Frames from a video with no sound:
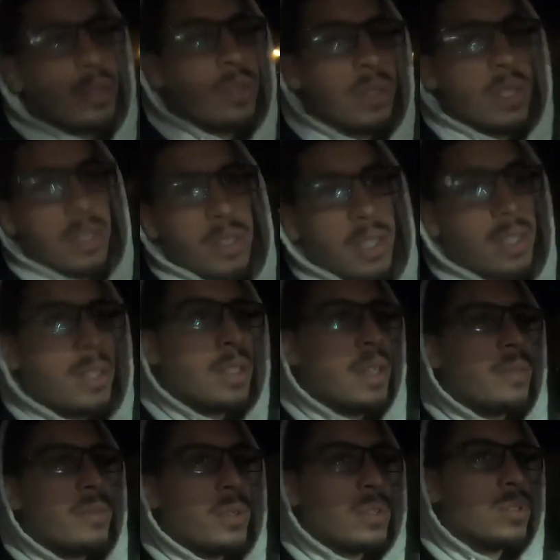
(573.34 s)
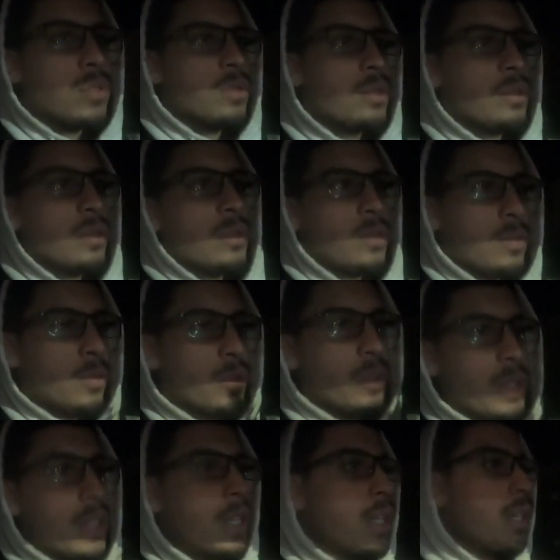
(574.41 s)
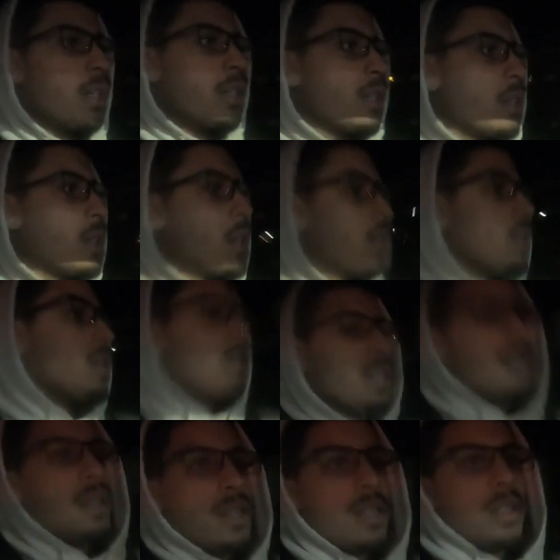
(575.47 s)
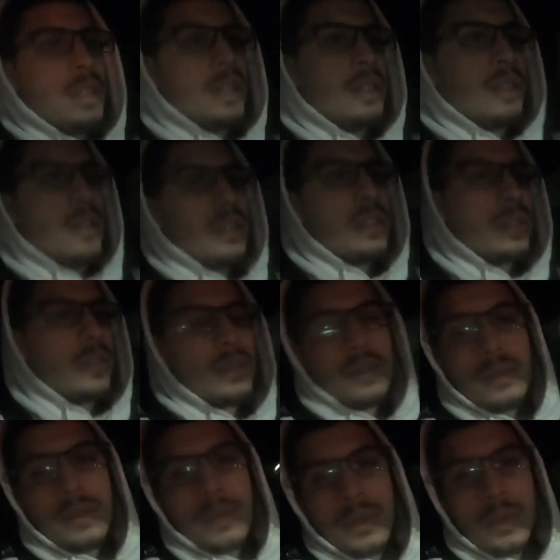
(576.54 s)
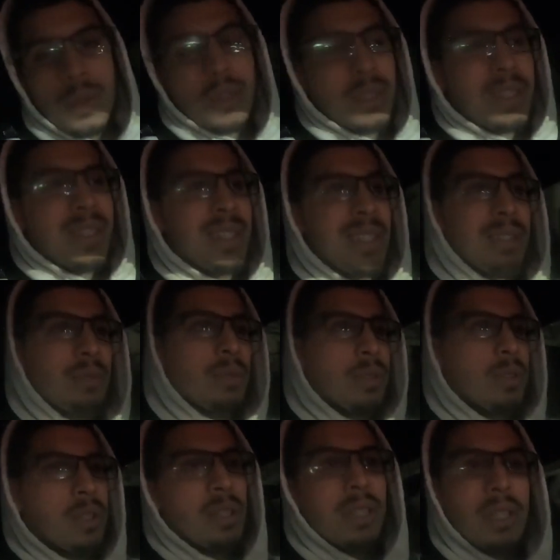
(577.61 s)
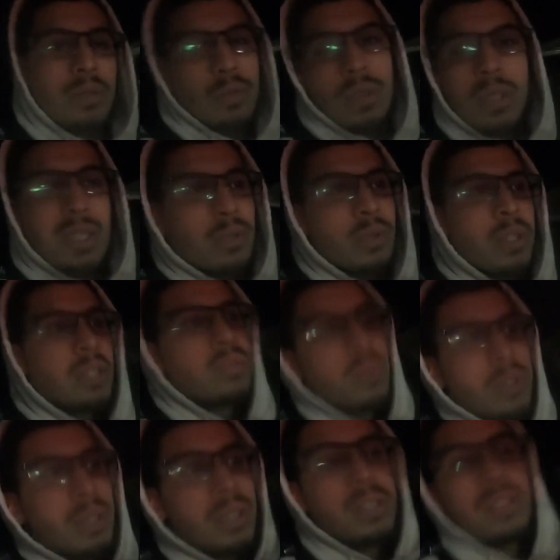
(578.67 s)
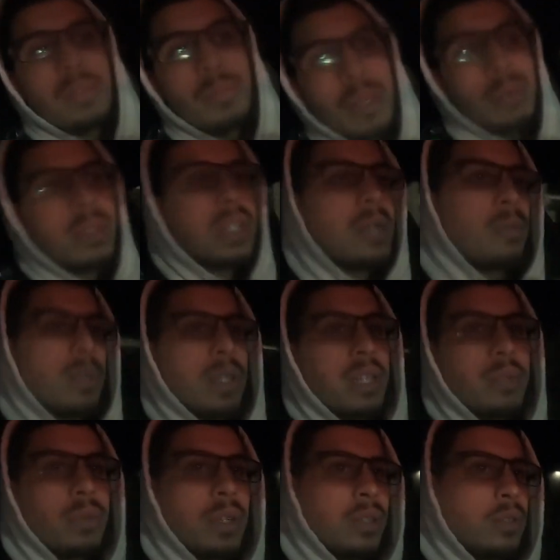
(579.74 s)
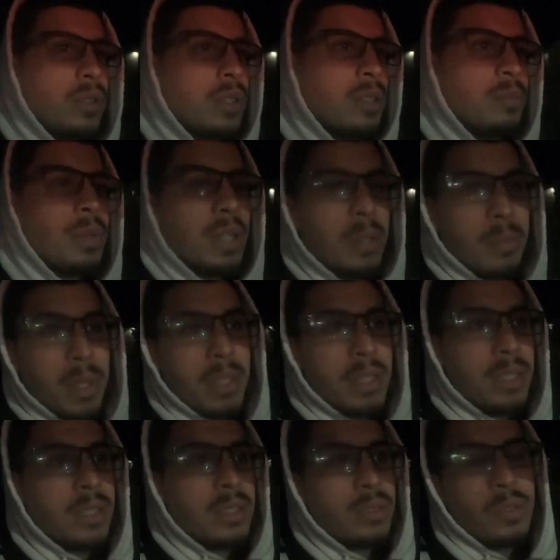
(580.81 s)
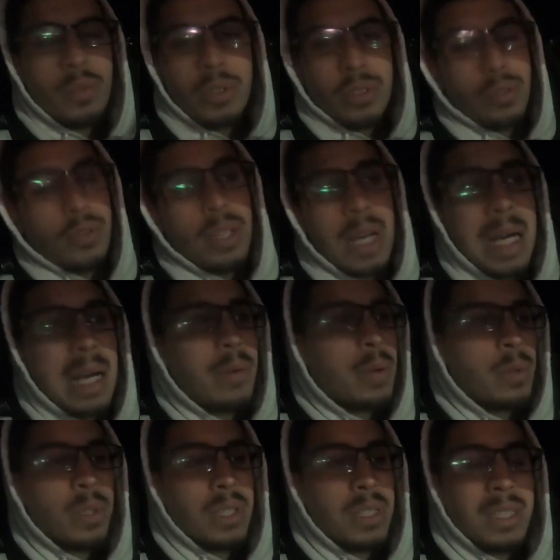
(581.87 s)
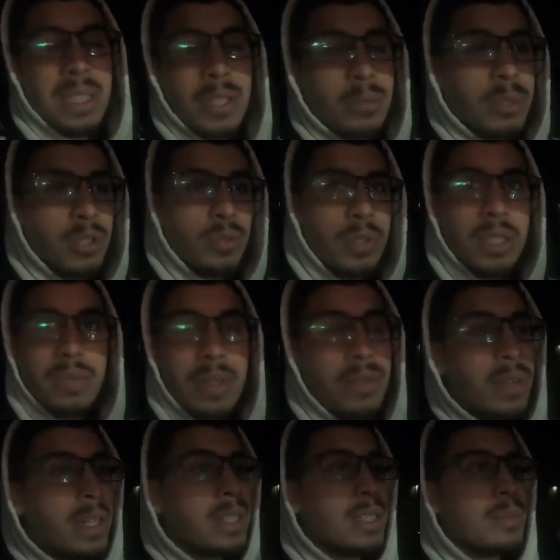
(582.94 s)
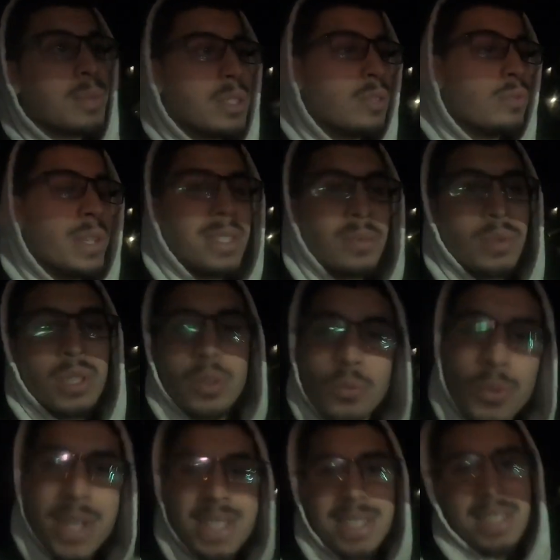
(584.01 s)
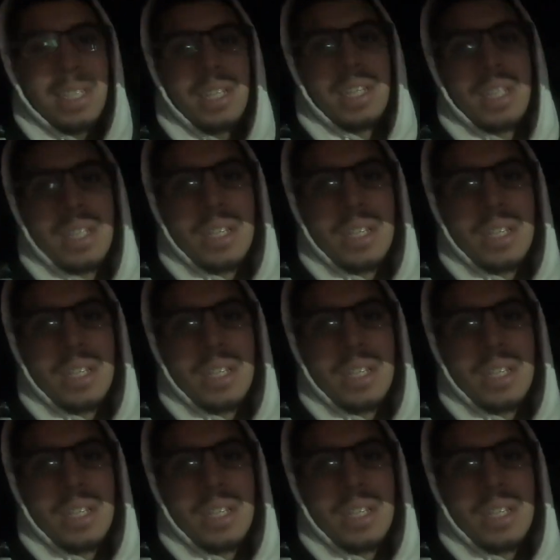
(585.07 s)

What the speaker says: show you guys I ended that first order that I had. And yeah, go on to the next one. And the next one, and then I'll pick up the camera later when I go either pick up my cousin or we just go on the highway. We're gonna tear up the streets. If I find something to race, we're gonna race it.